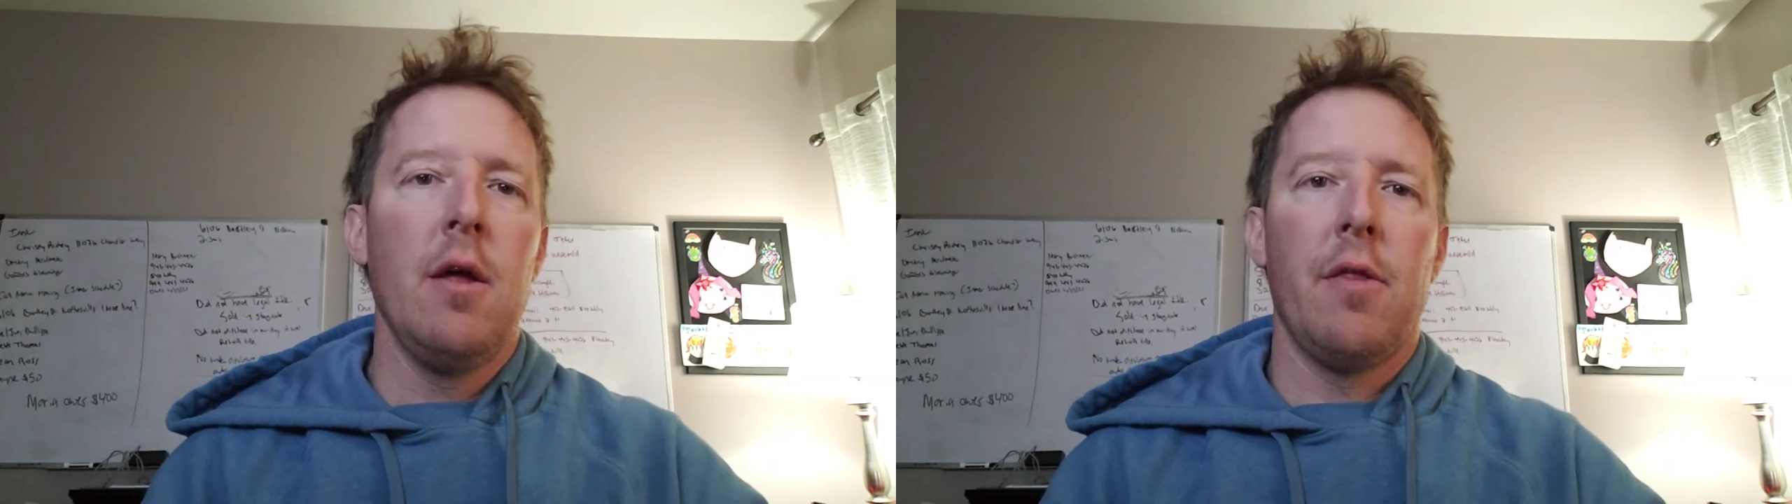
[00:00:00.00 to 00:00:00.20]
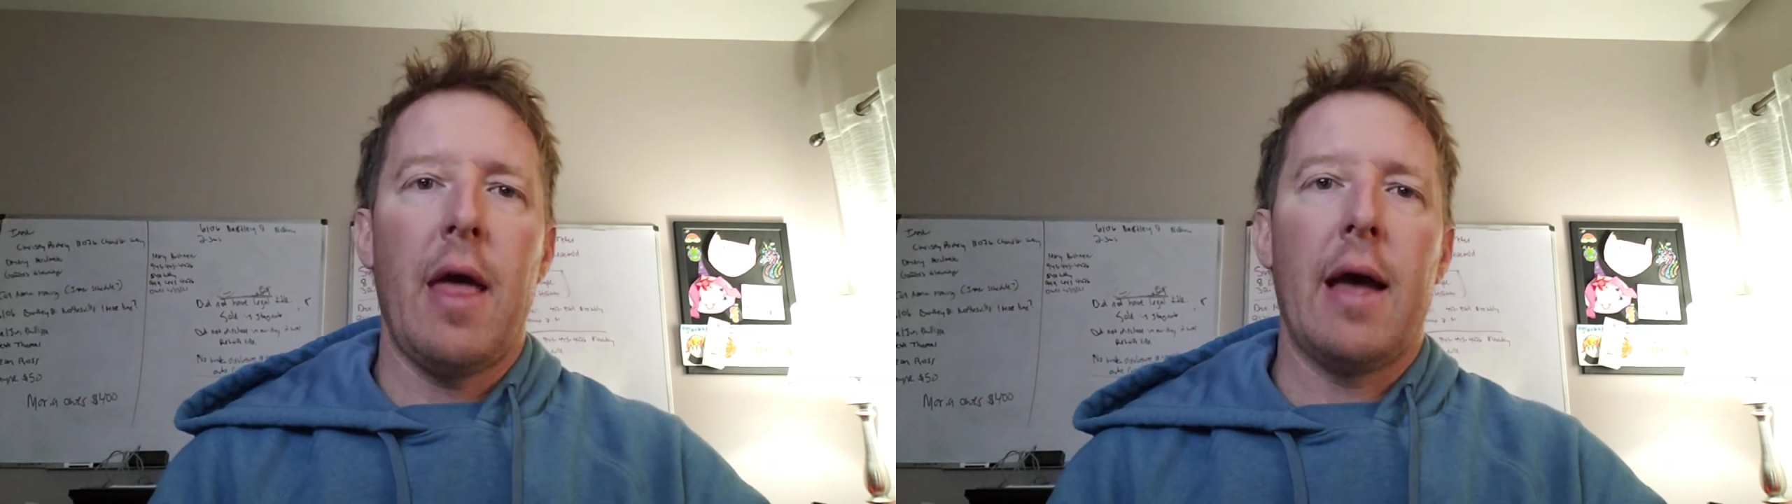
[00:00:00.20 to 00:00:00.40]

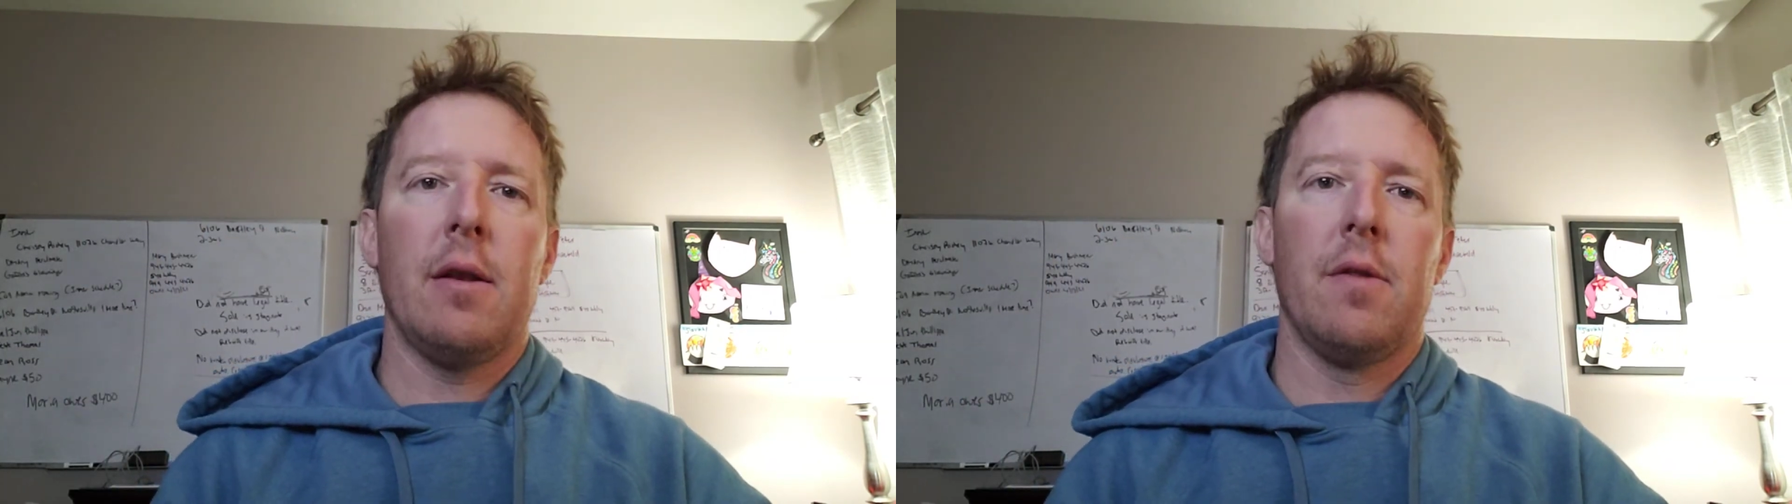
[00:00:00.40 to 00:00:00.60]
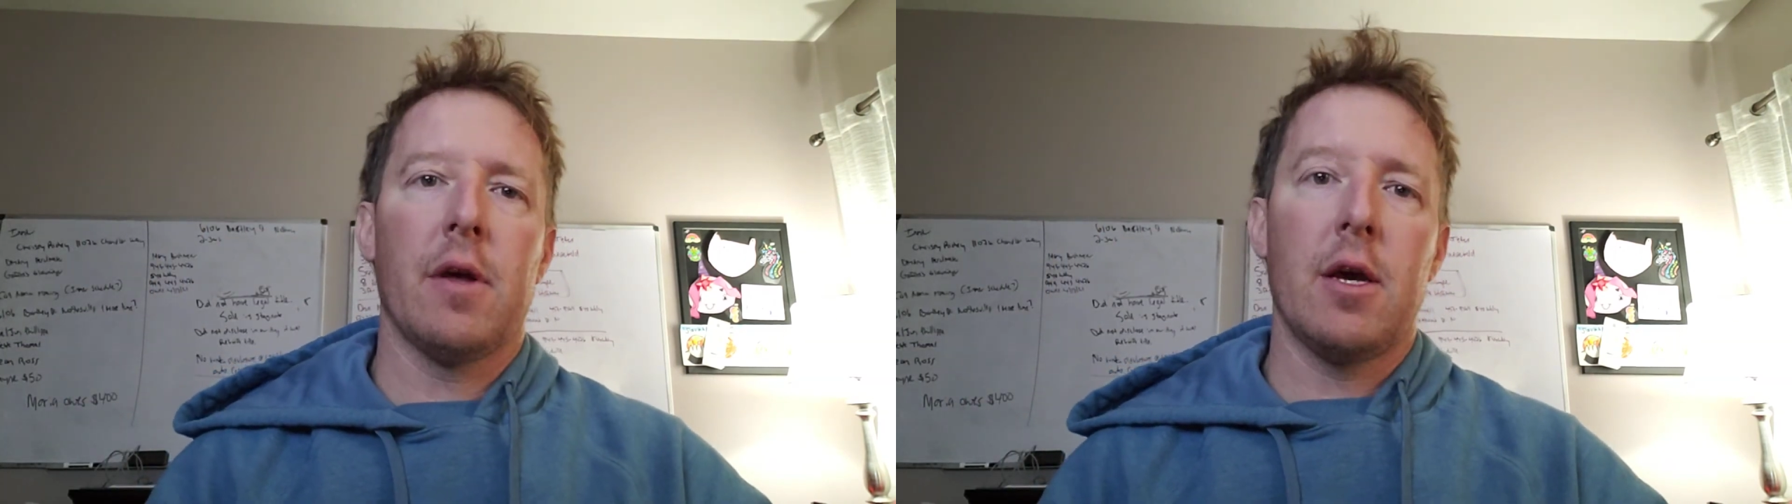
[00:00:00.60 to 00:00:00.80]
that
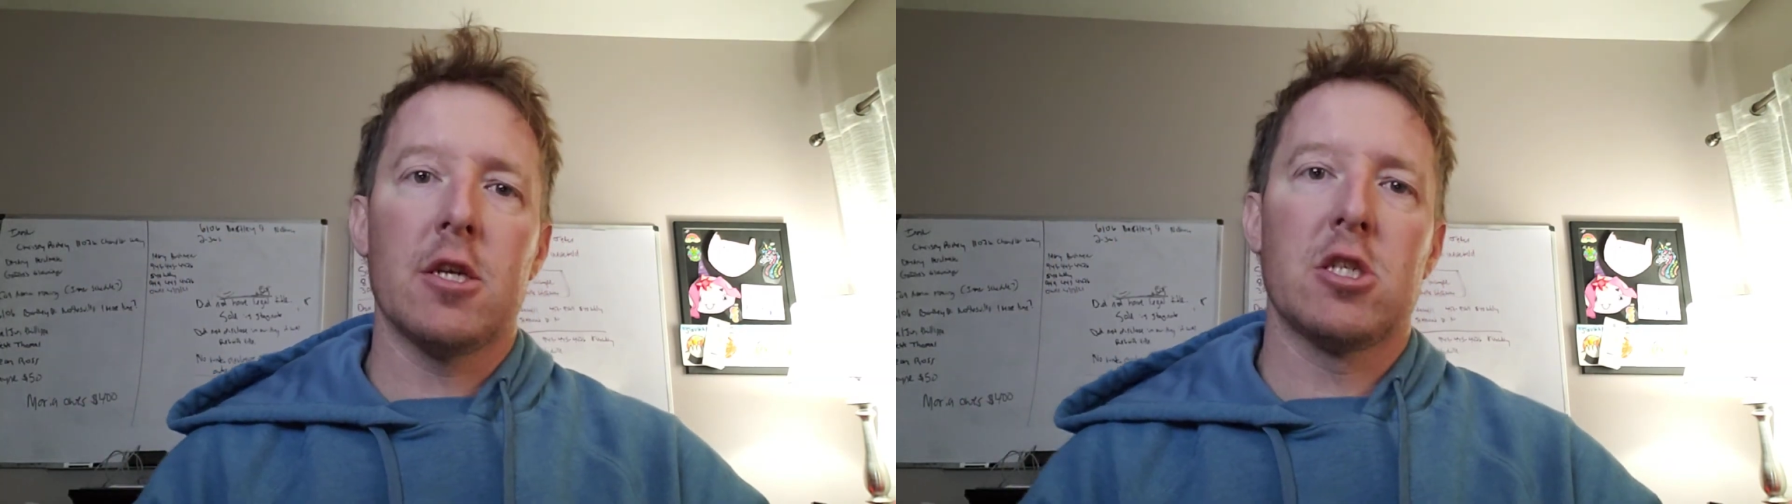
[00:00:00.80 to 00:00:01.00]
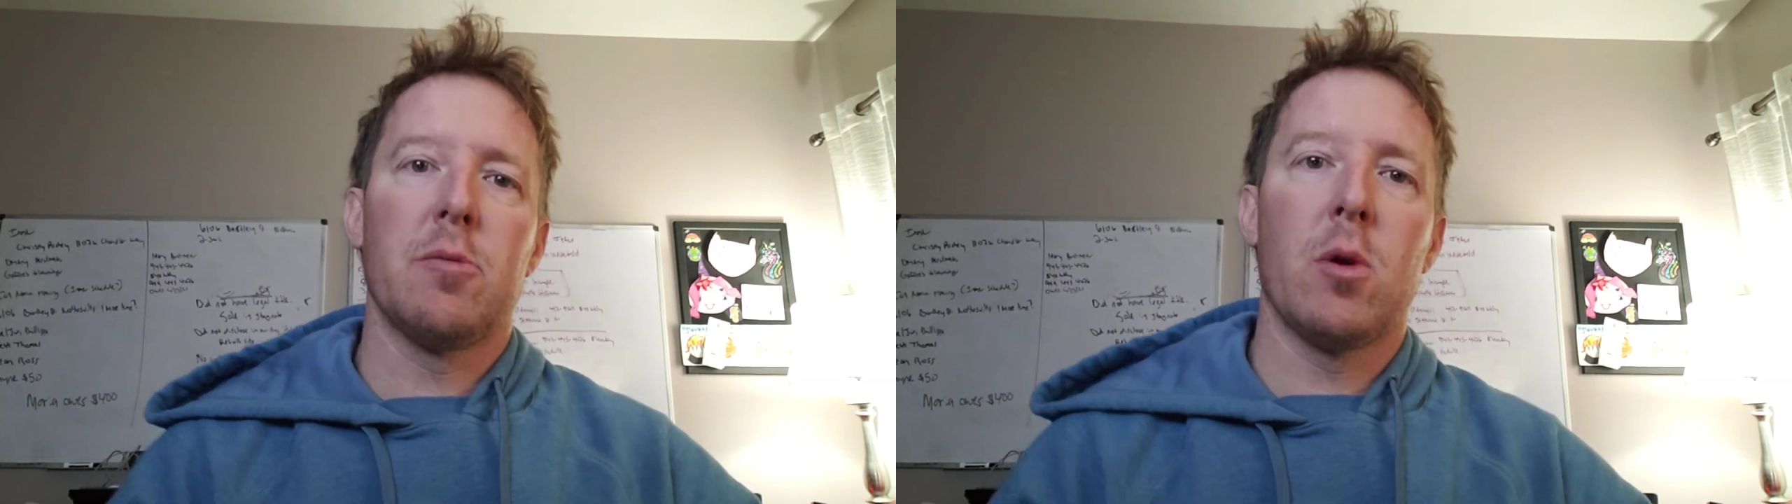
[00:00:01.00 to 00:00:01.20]
the
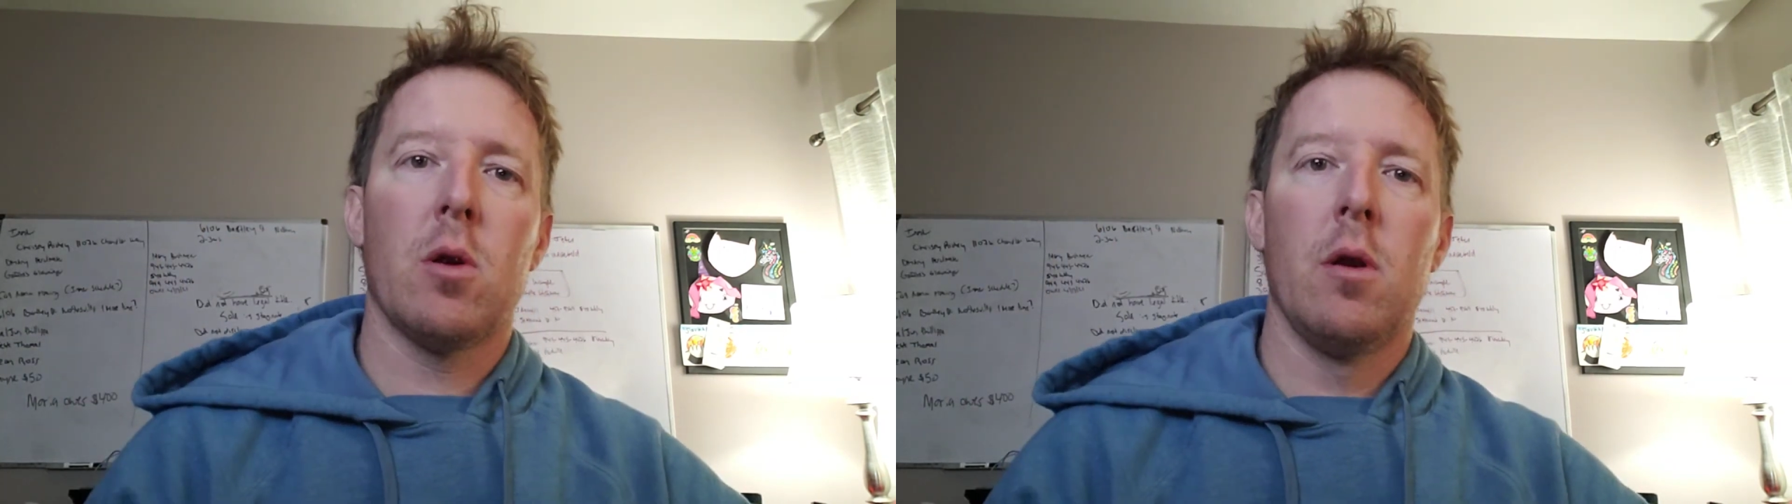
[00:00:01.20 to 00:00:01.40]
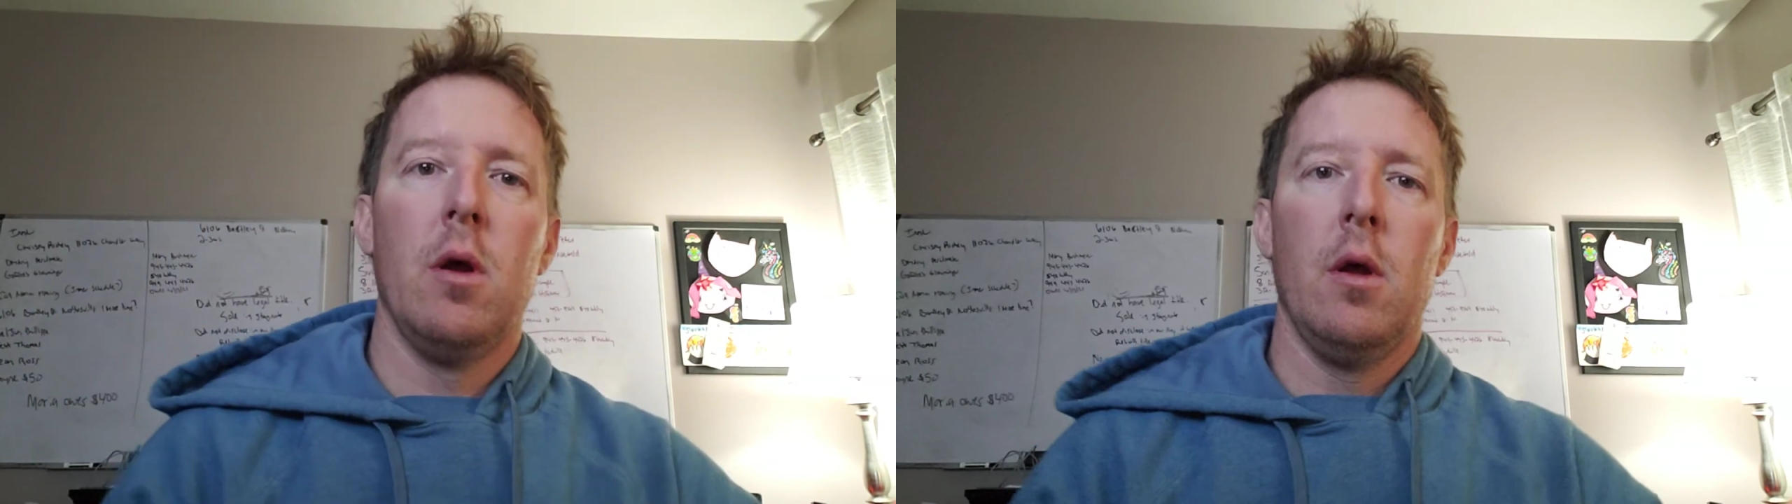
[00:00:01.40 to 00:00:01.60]
customer